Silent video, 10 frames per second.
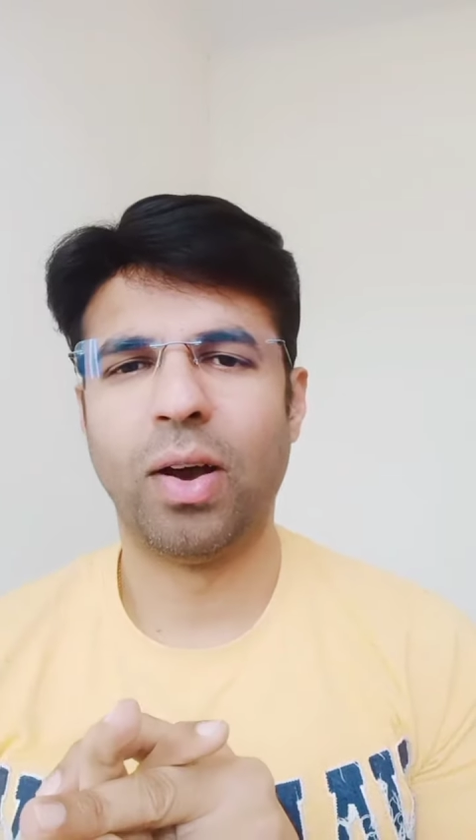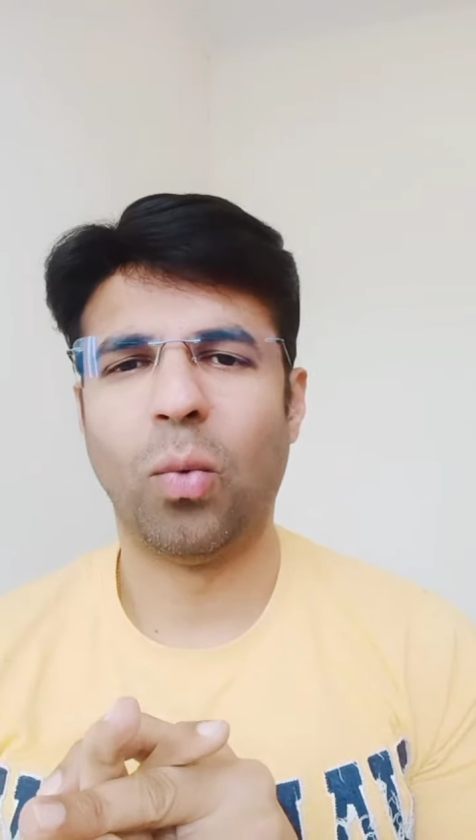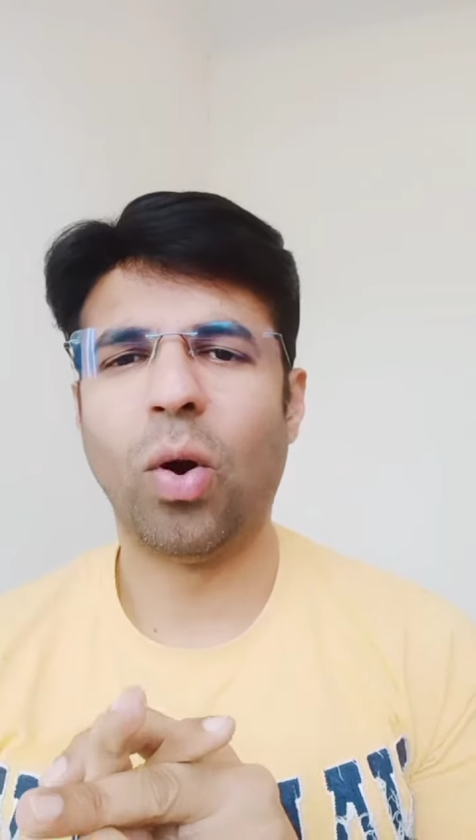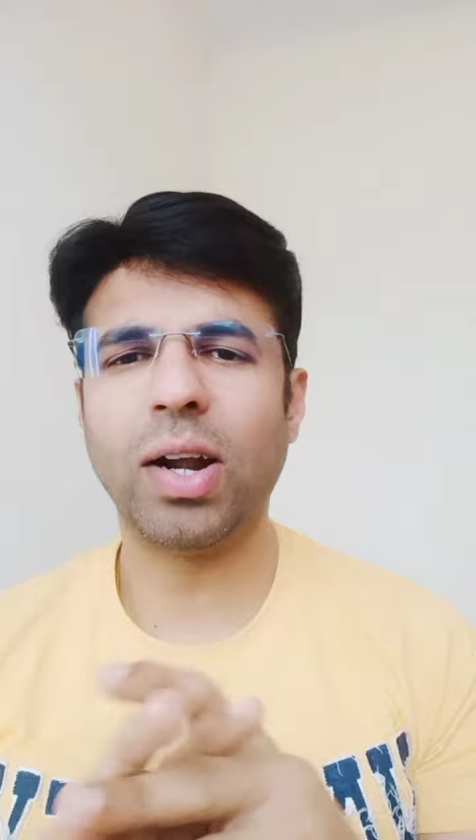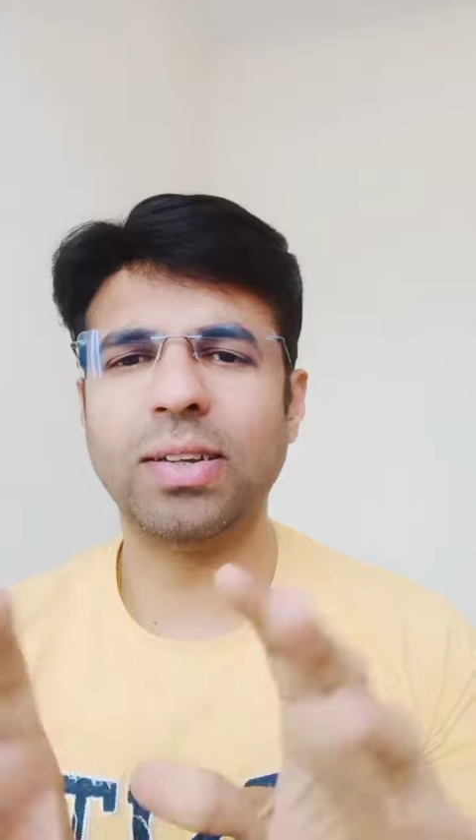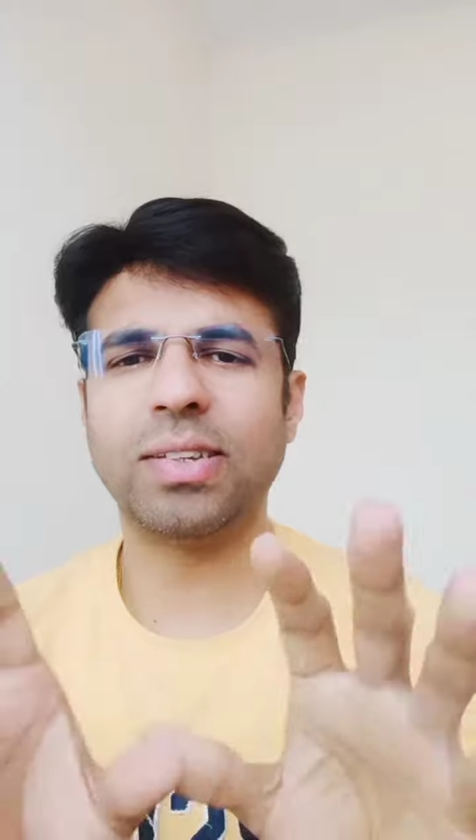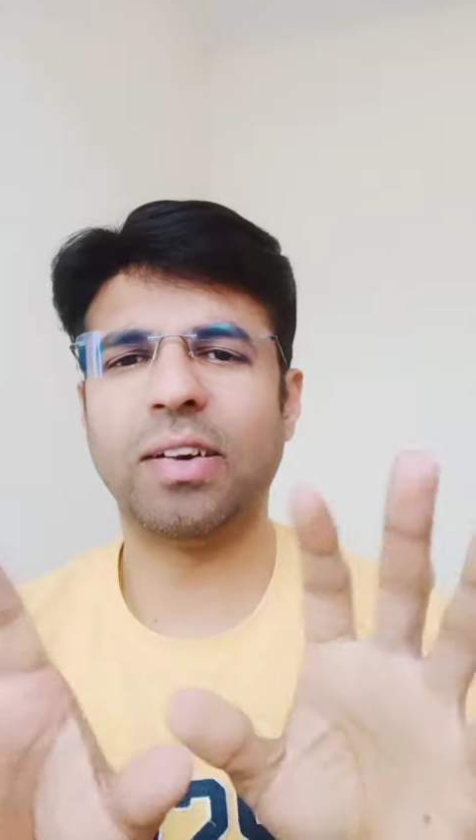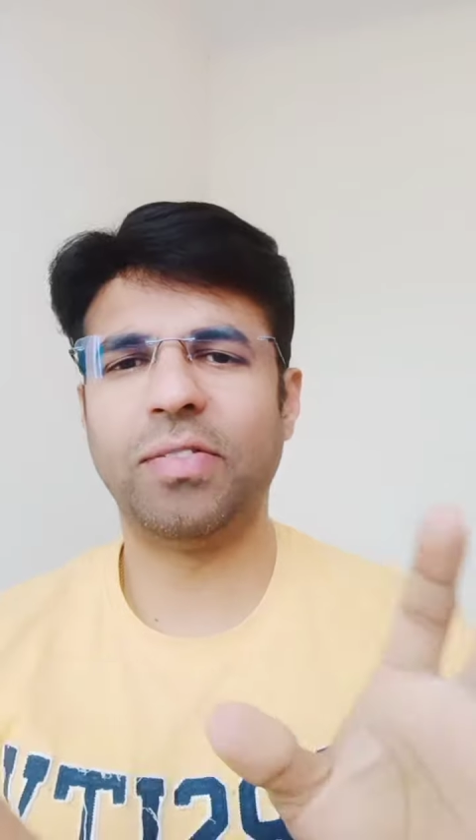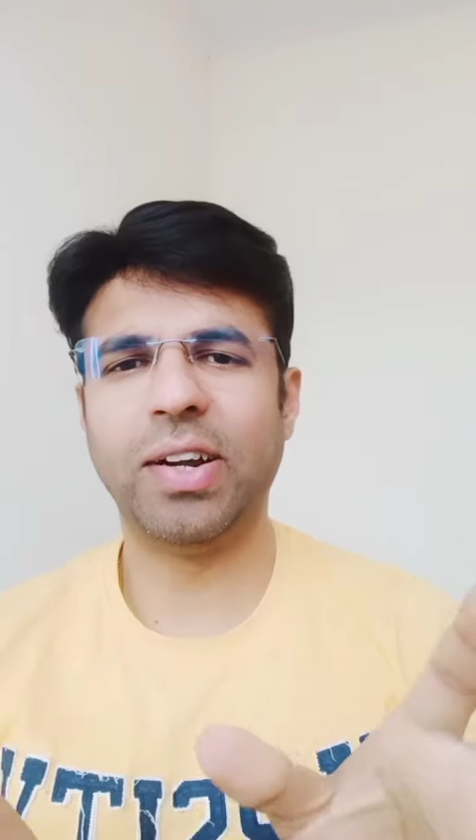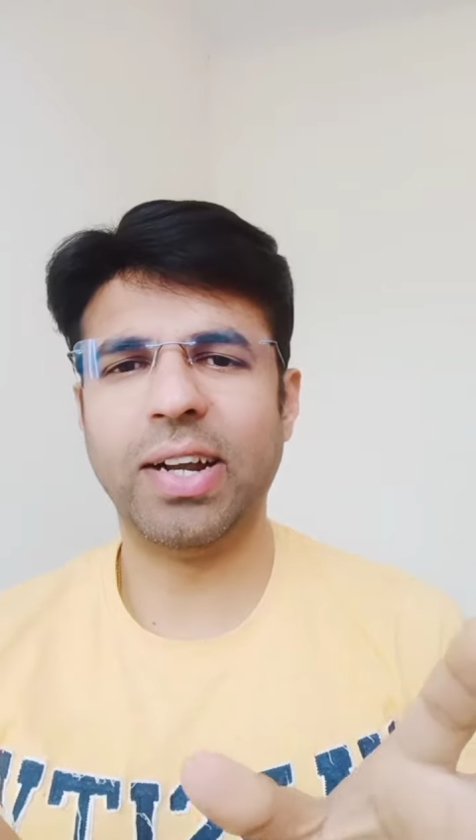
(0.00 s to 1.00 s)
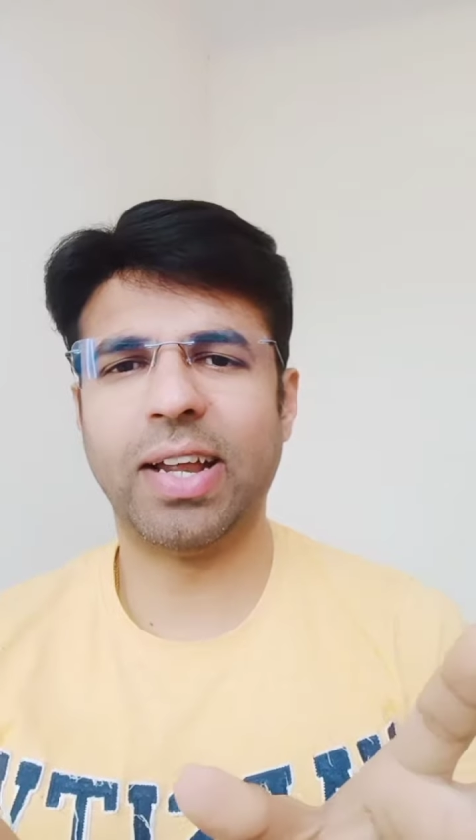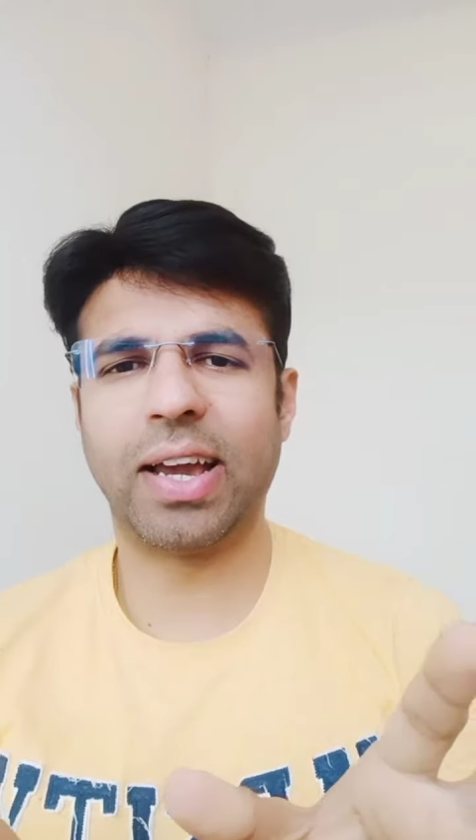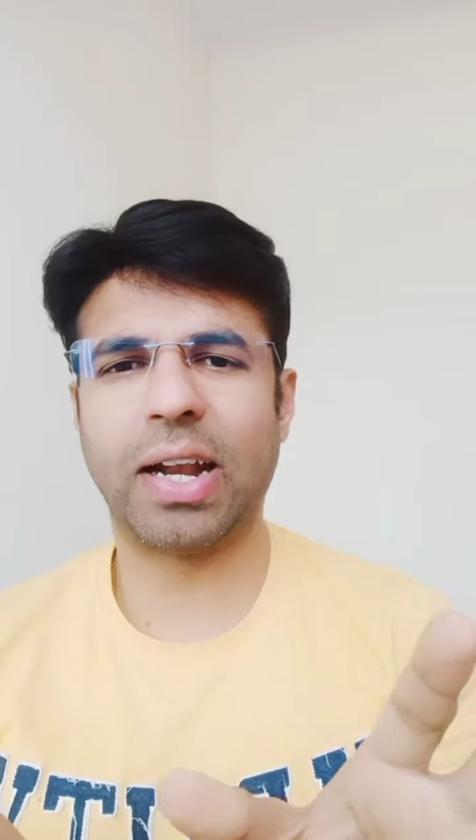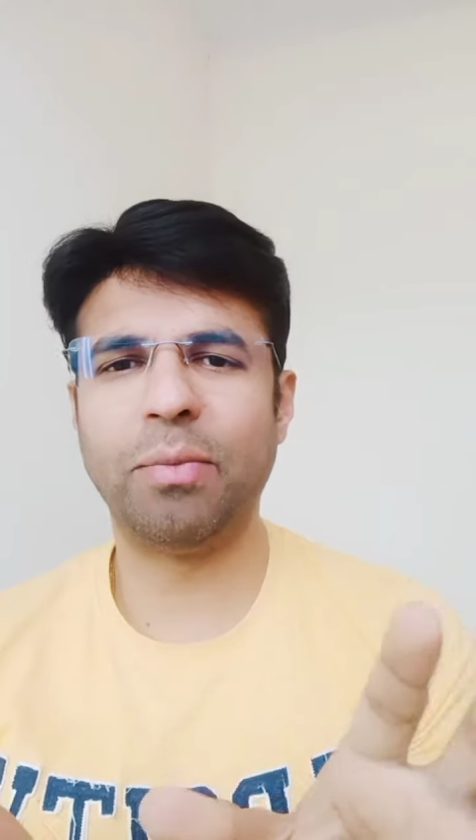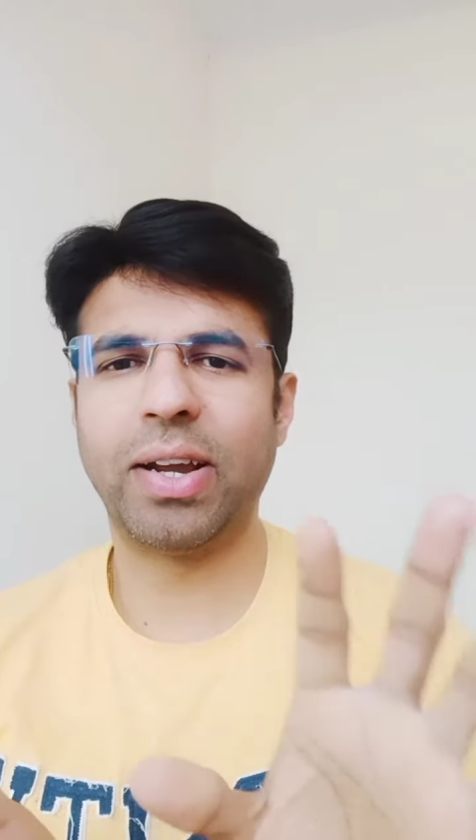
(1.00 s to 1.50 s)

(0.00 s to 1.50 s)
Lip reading: What is affinity diagram?